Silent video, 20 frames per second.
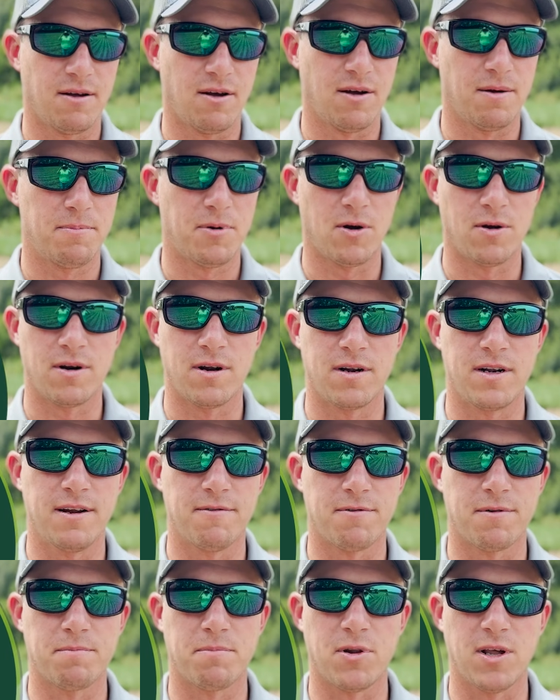up on
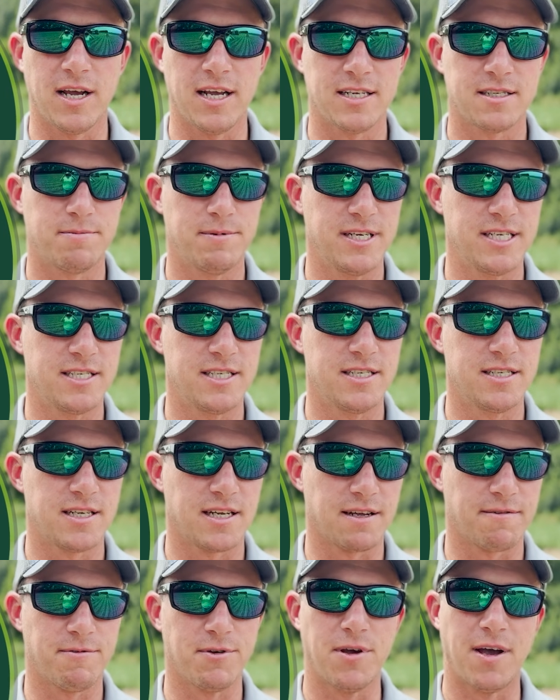different plant species.
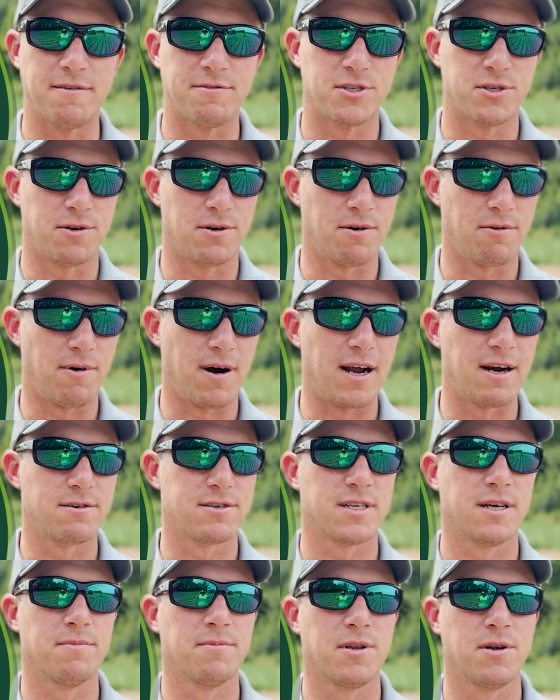Like if you have cereal rye or
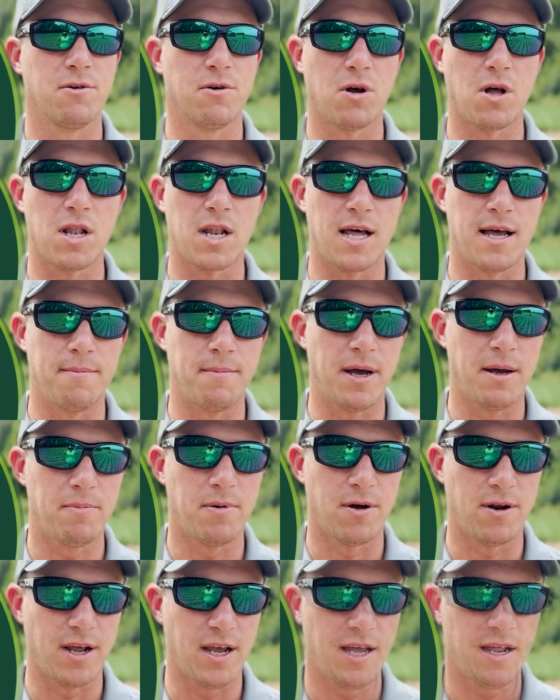something, it'll climb up
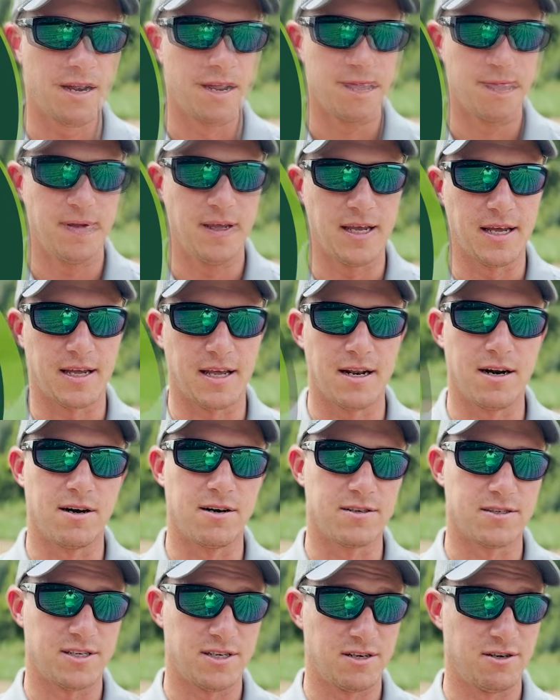on it. It can
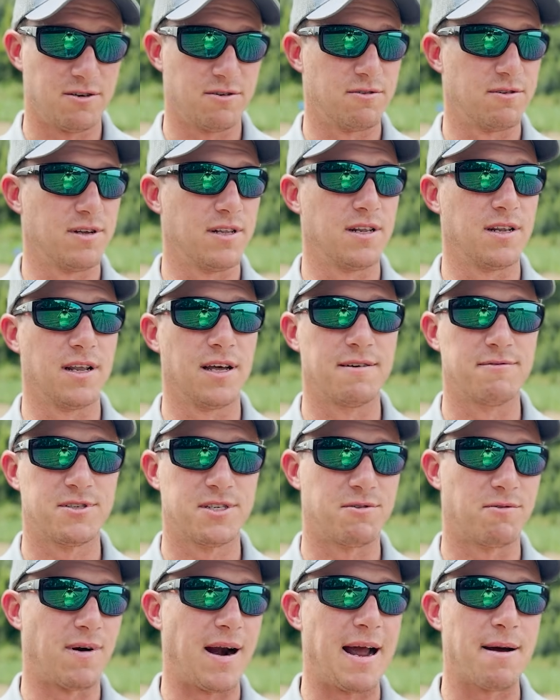also, it loves
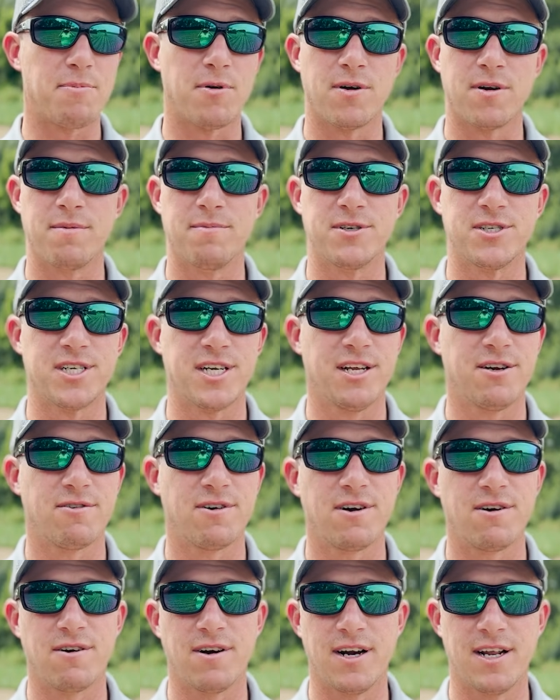to wrap onto
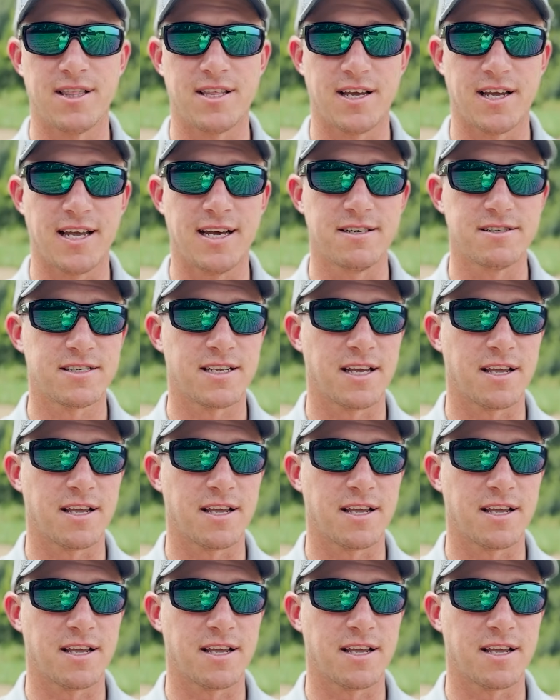machinery or anything else. It